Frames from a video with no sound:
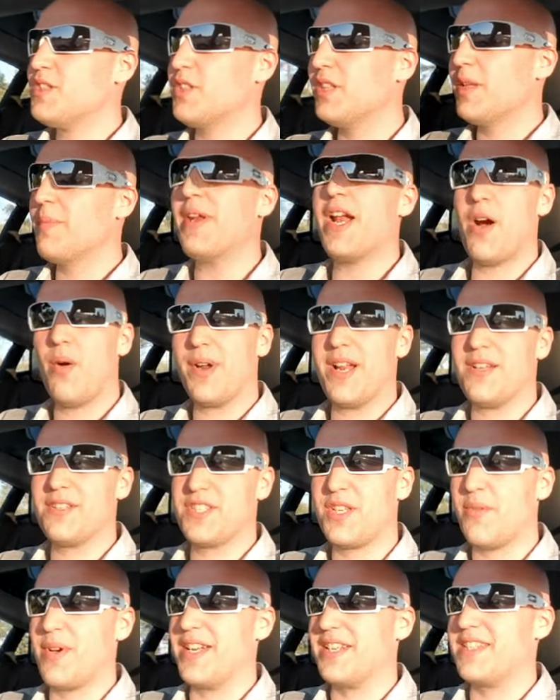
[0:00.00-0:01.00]
So let me know what
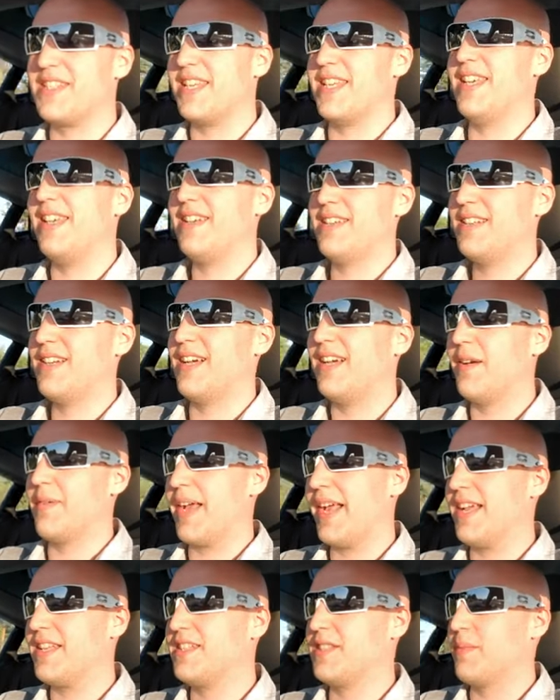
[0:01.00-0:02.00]
else you want to see.
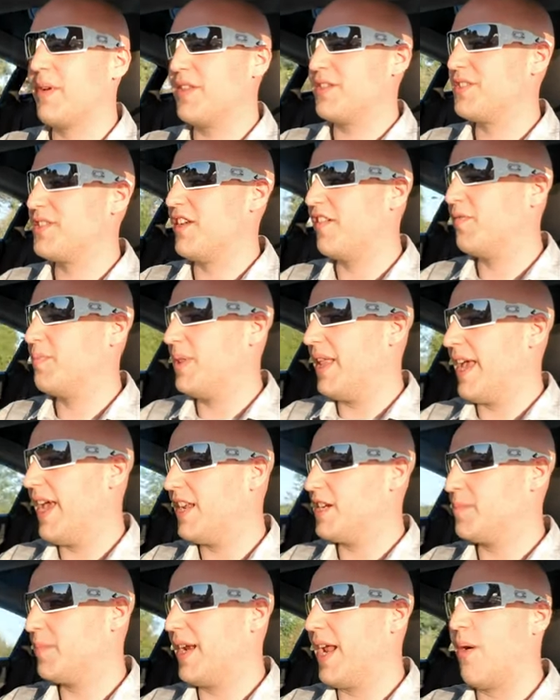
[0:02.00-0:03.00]
I got some other stuff
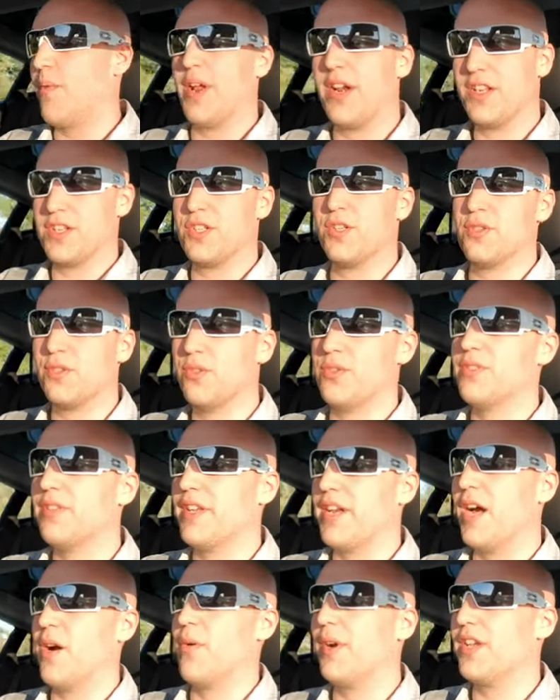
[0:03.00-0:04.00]
planned, but I want to do,
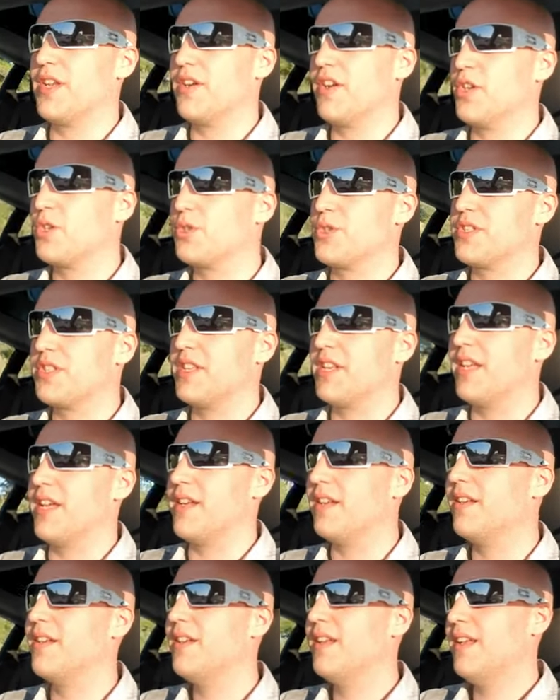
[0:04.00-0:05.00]
you know, what you're
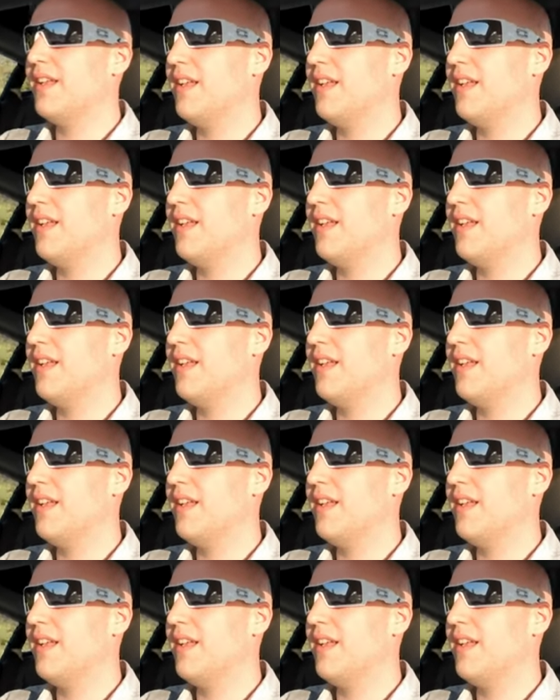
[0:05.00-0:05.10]
interested in.